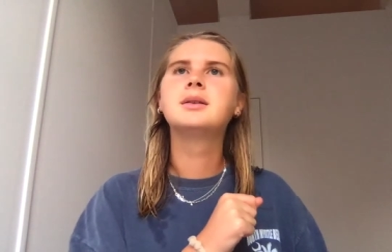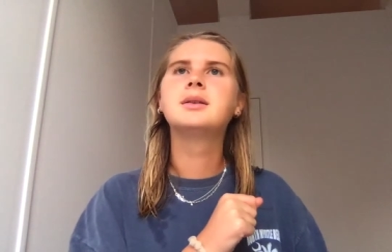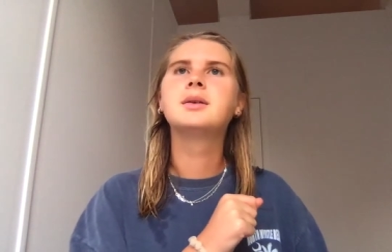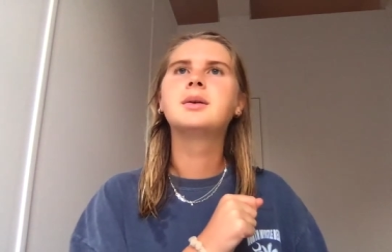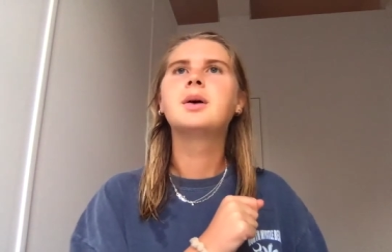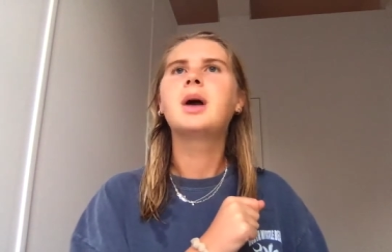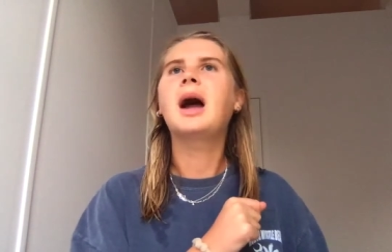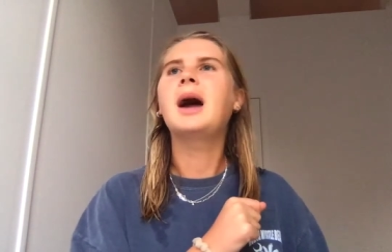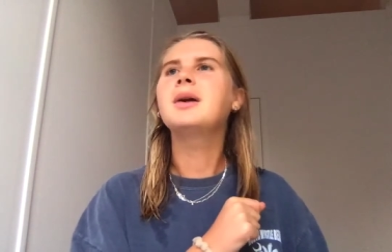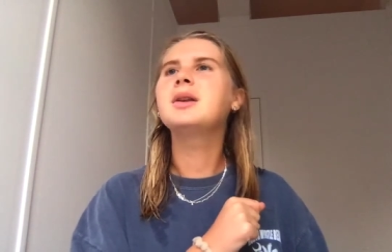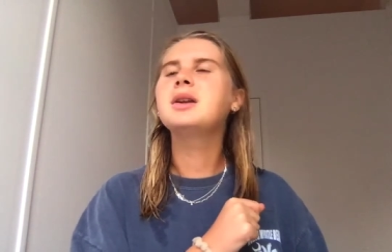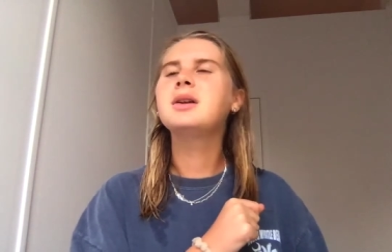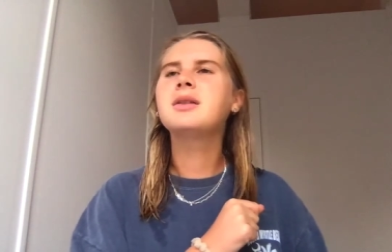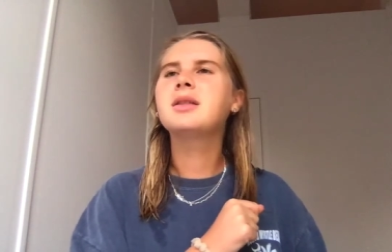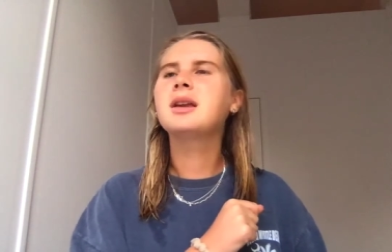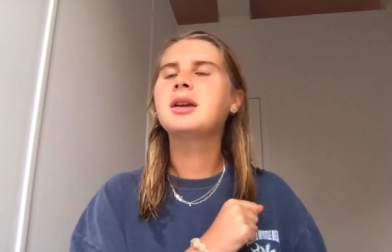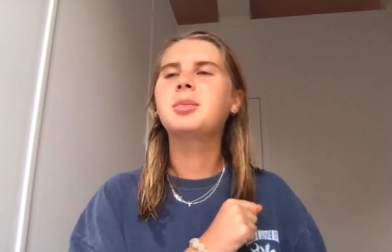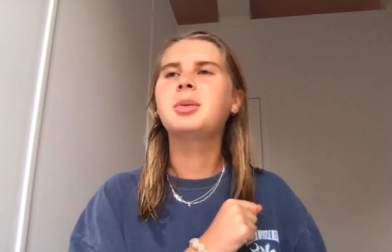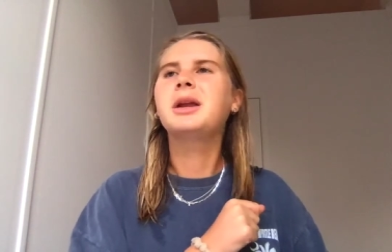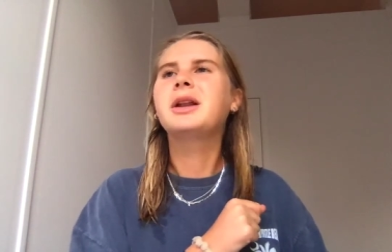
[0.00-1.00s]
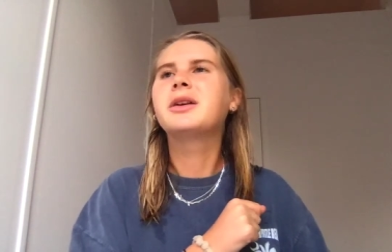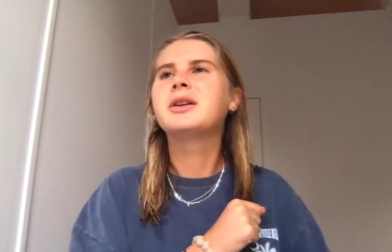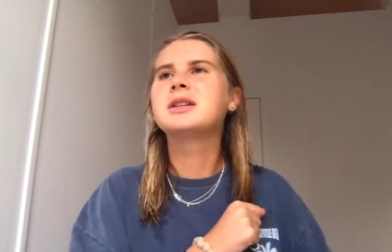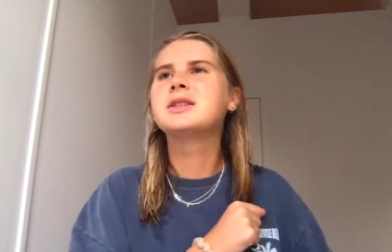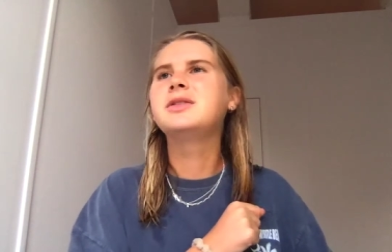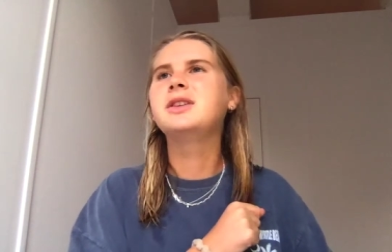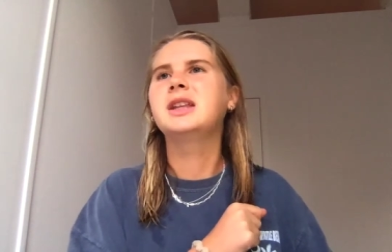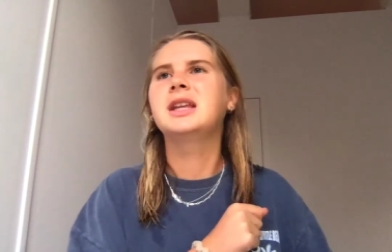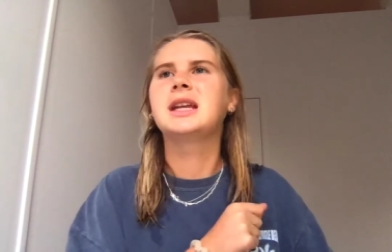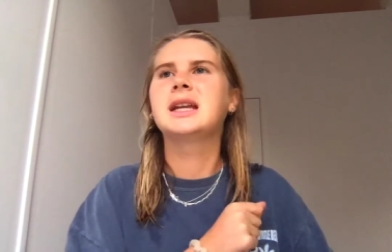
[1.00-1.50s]
How do you think Peter is
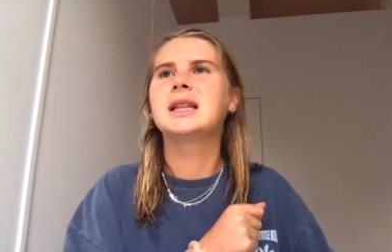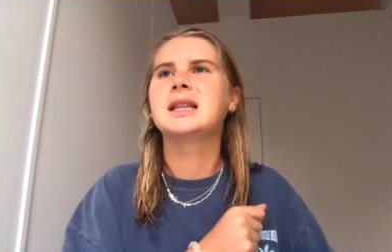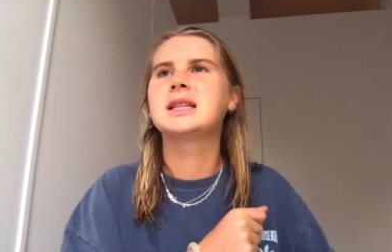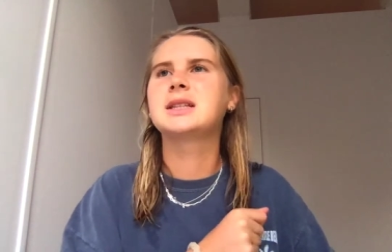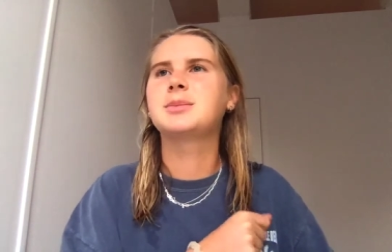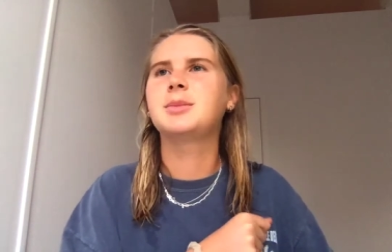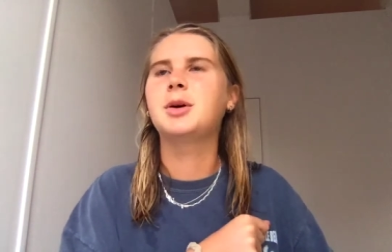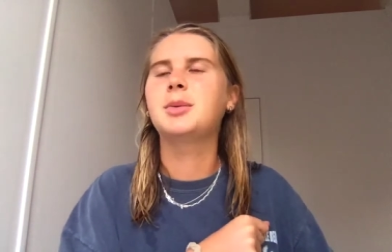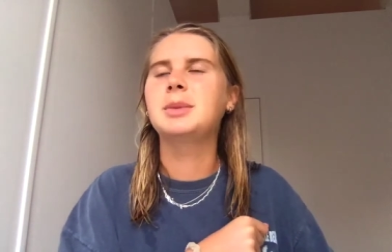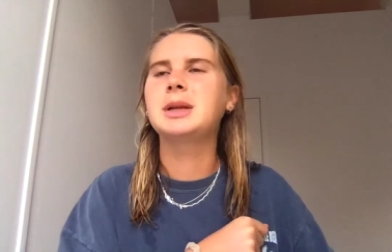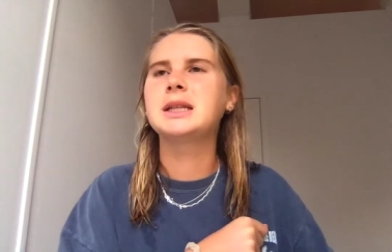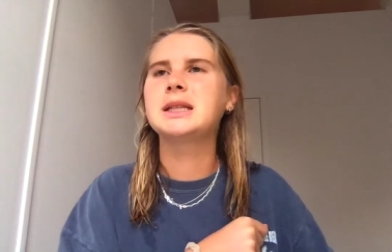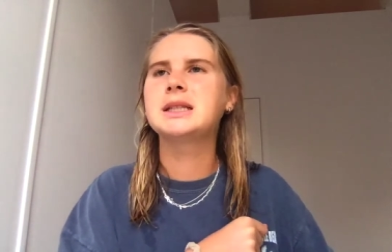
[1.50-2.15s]
feeling in this moment?